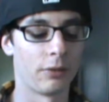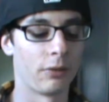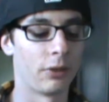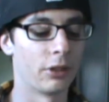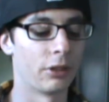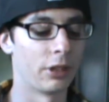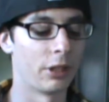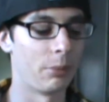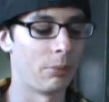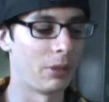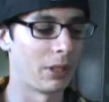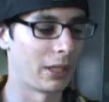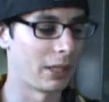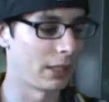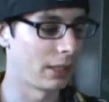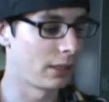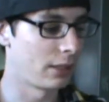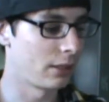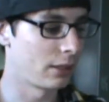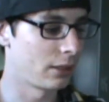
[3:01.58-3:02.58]
really
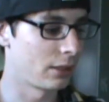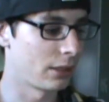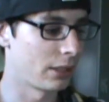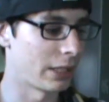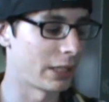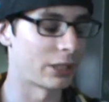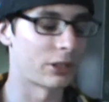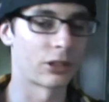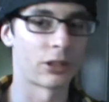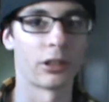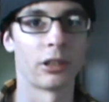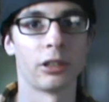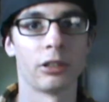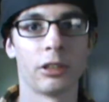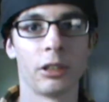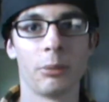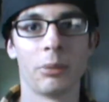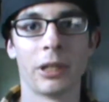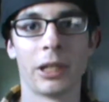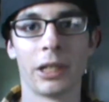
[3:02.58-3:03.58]
big
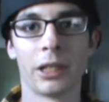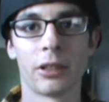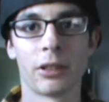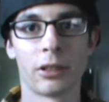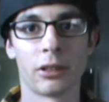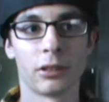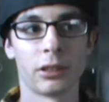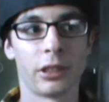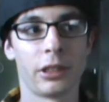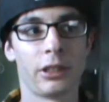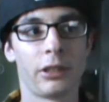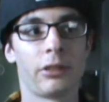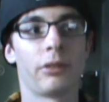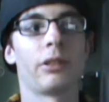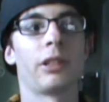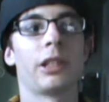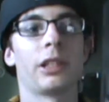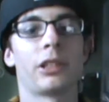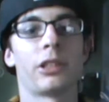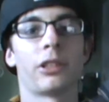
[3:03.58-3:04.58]
externally, but internally you still
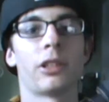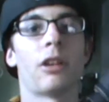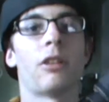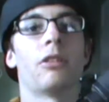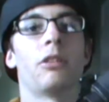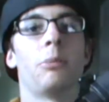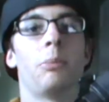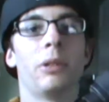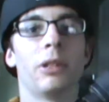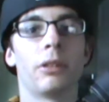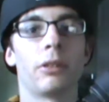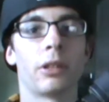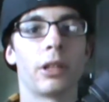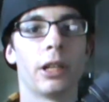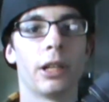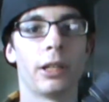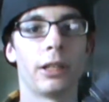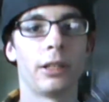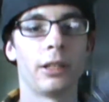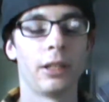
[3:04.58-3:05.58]
get a solid built
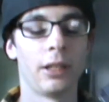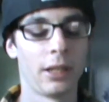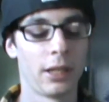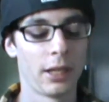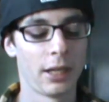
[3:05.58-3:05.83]
gun.